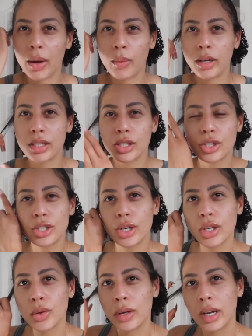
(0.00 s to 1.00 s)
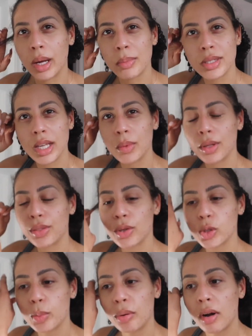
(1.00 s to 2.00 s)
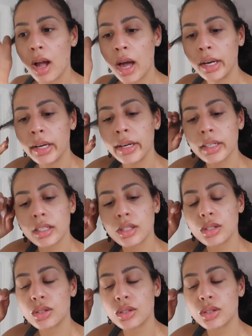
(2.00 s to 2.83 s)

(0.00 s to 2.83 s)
I wanted to show you an update with those products,